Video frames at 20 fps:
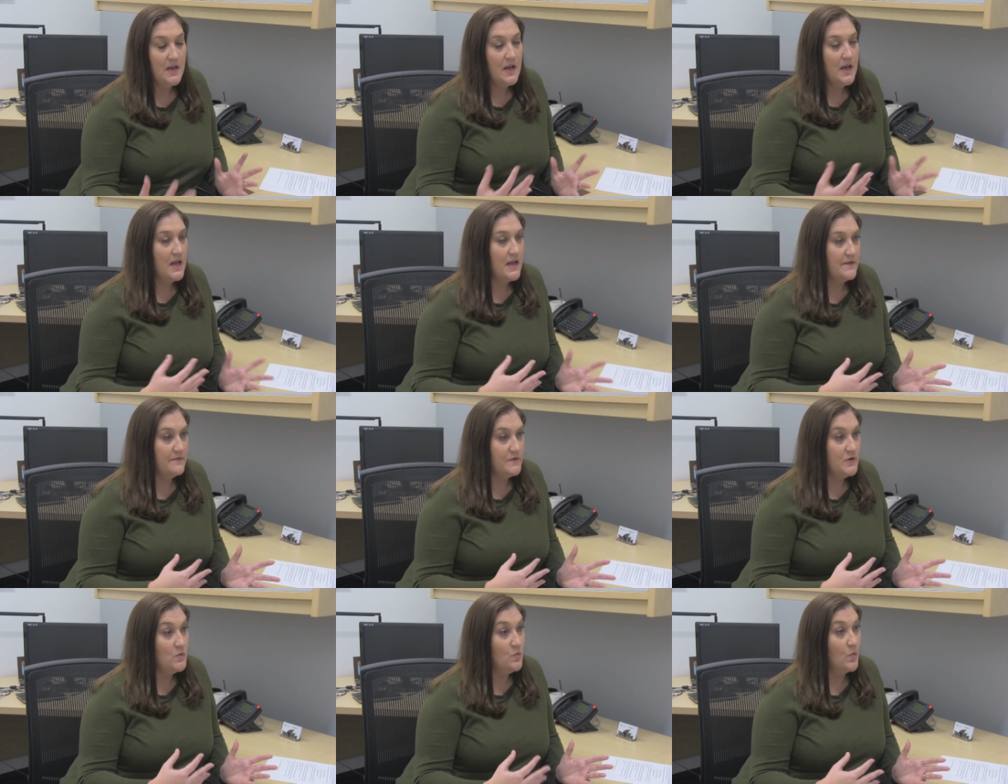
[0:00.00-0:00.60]

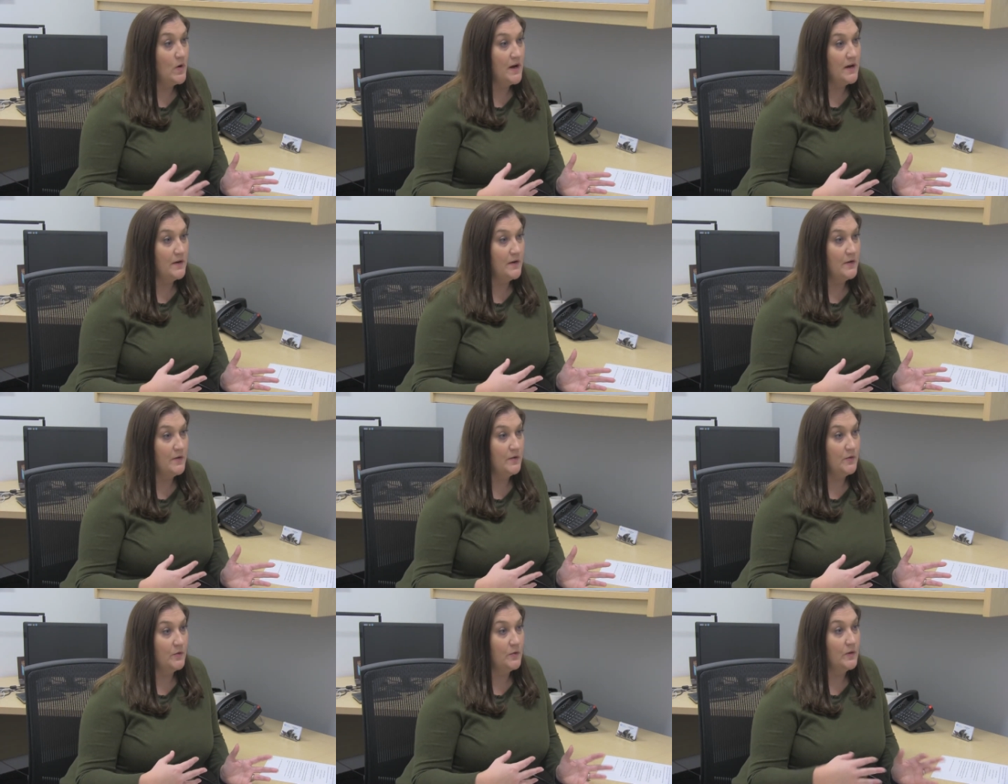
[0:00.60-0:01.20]
if you want
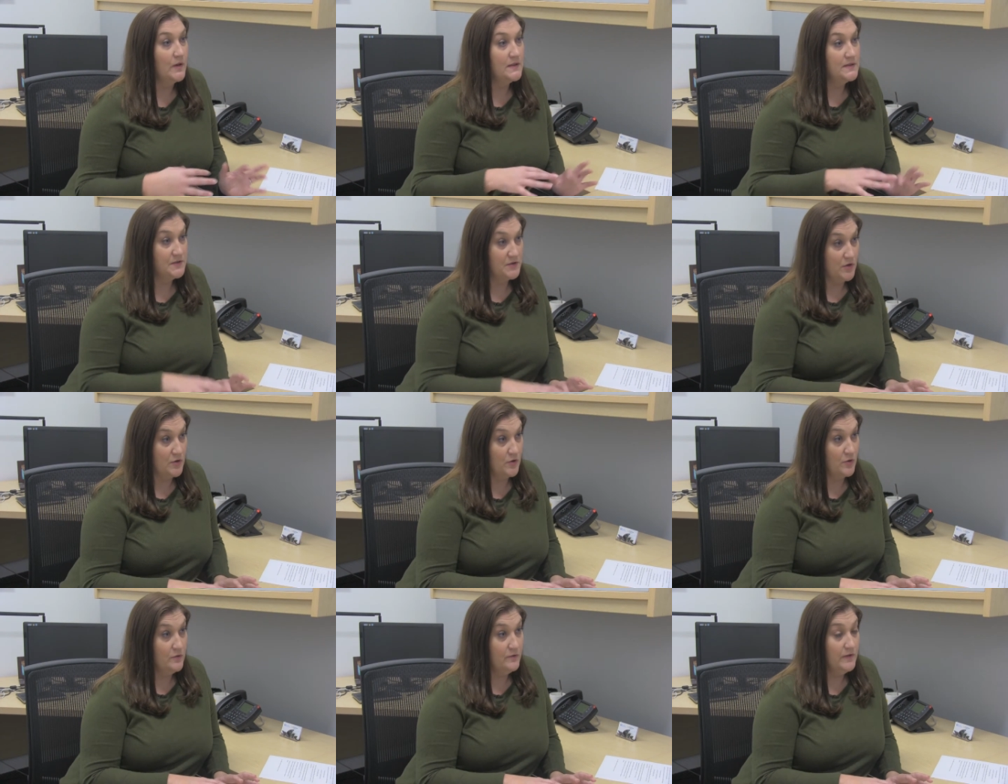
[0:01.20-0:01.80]
to
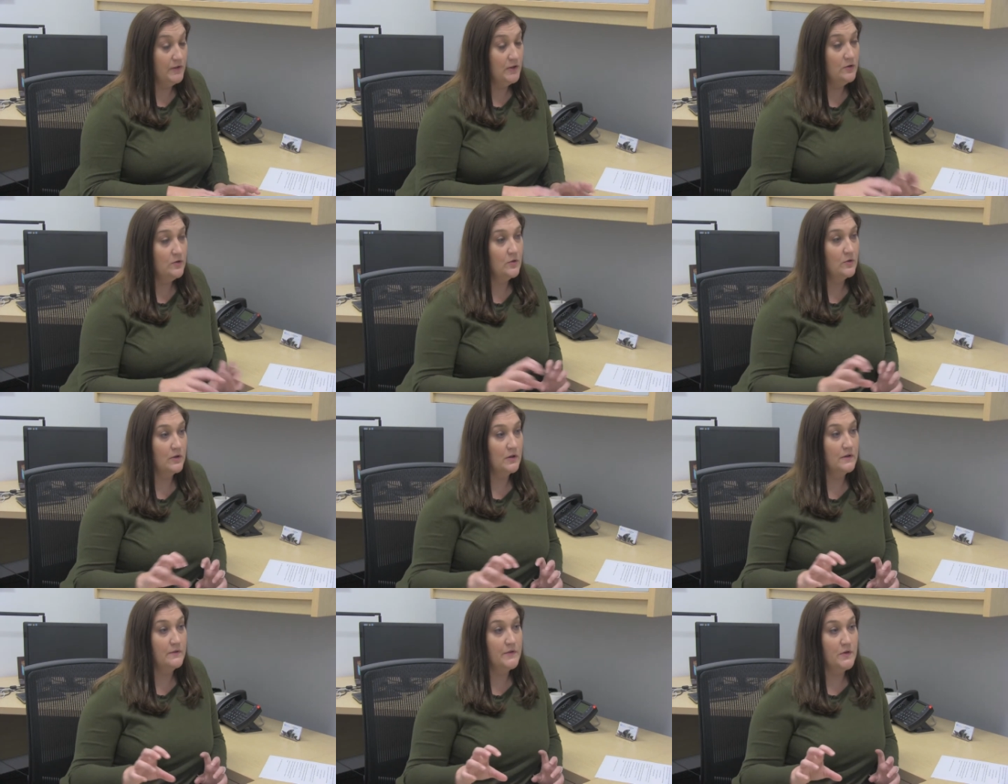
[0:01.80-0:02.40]
start over
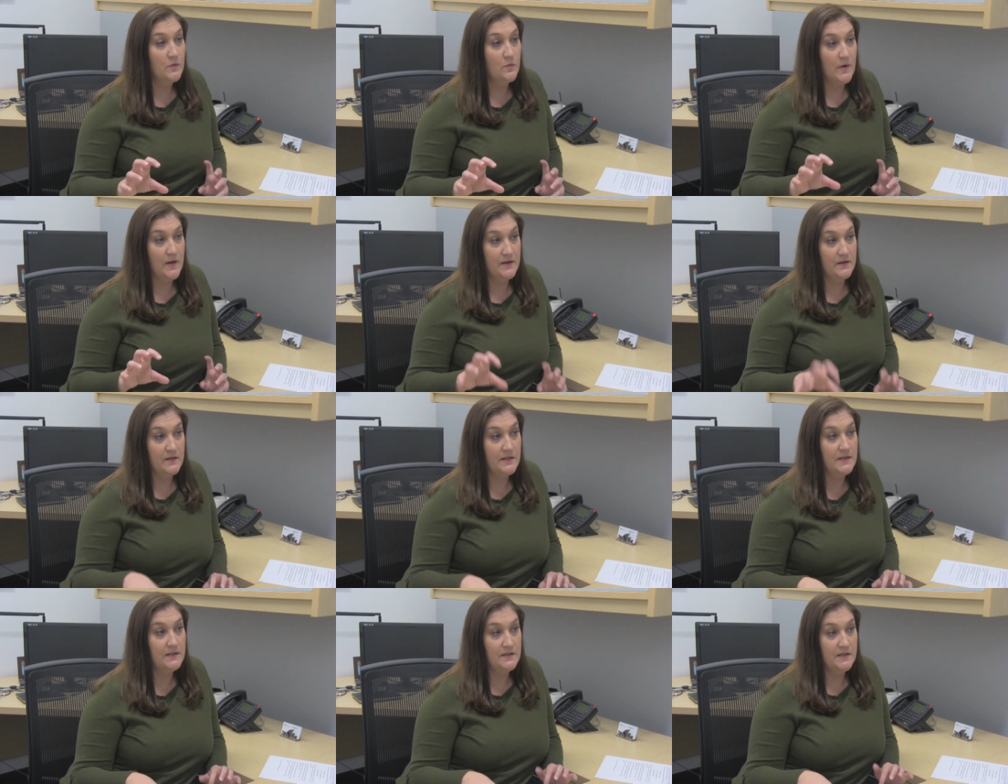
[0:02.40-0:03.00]
or if you want to
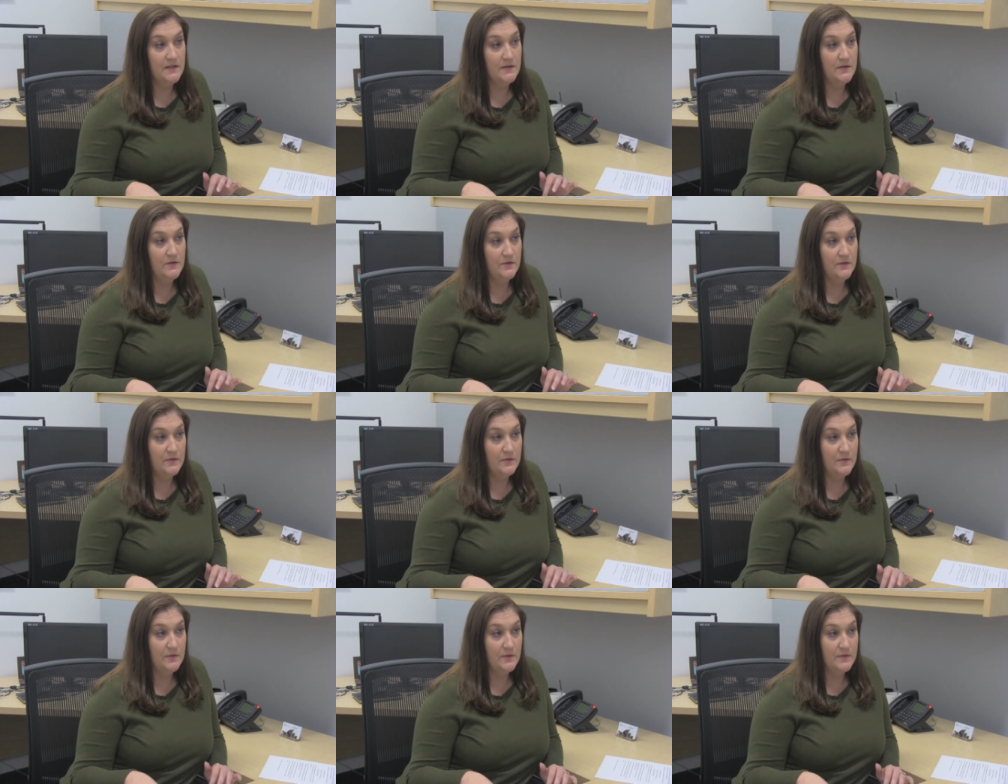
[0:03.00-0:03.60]
continue
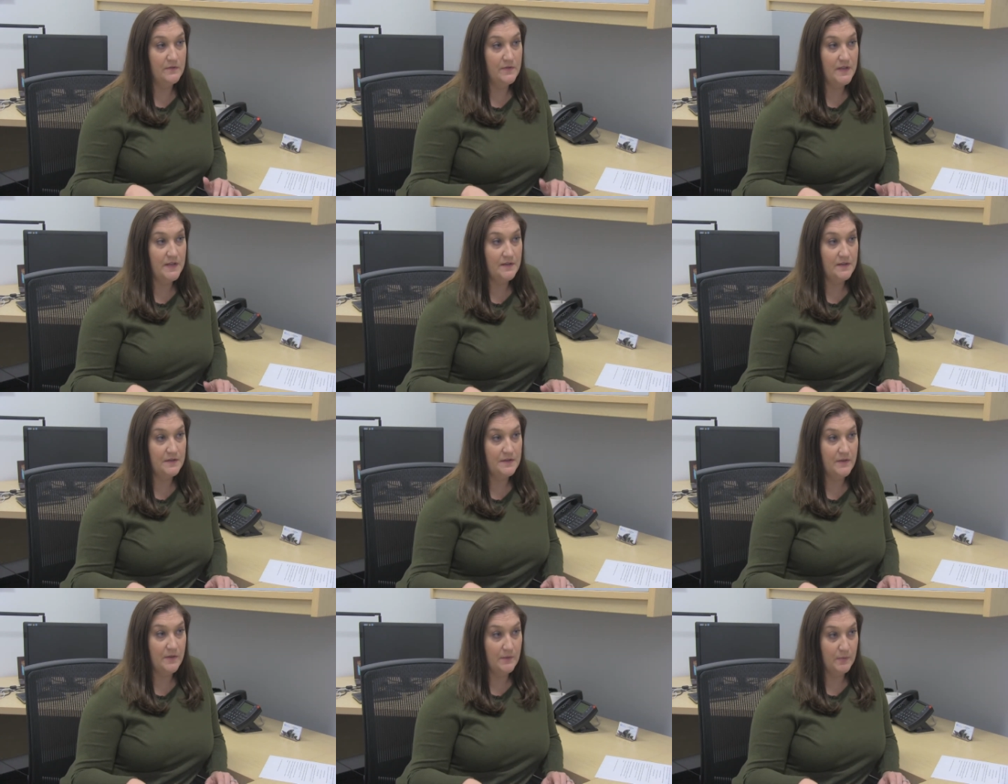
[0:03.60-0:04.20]
through the
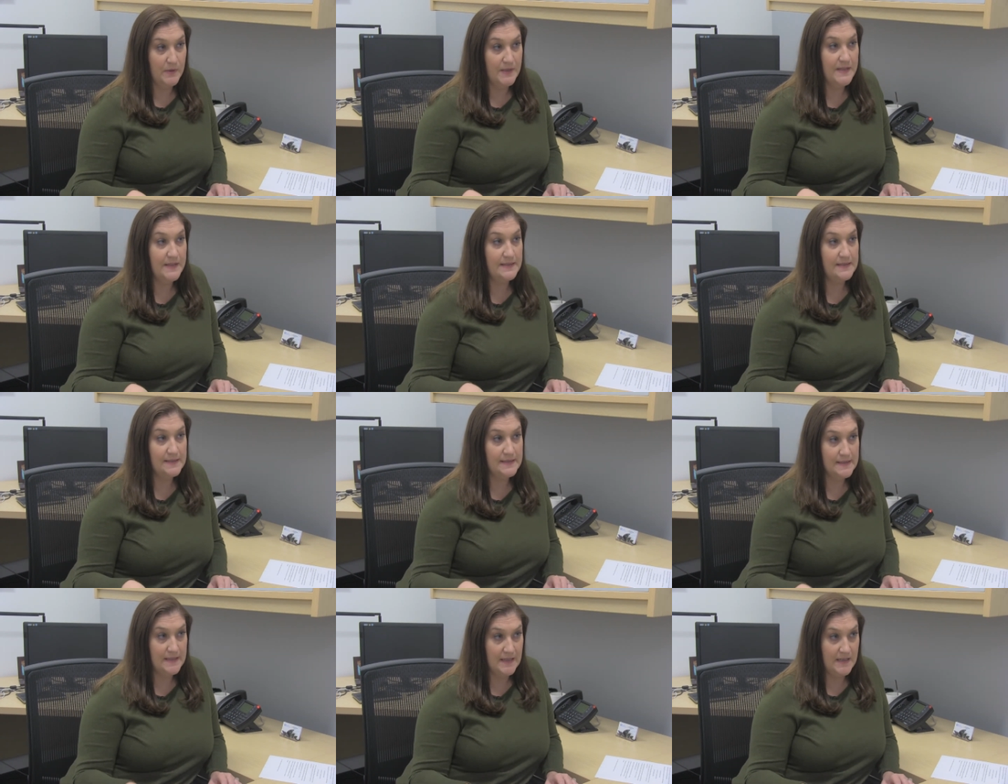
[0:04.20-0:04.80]
V3
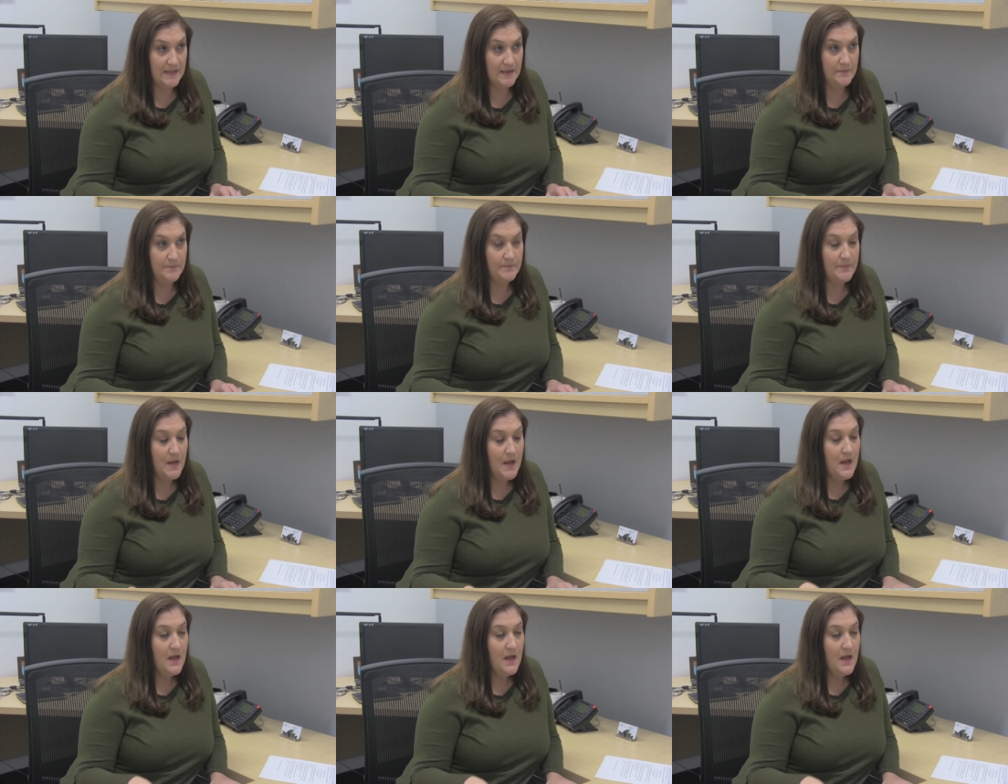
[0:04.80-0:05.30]
scheme.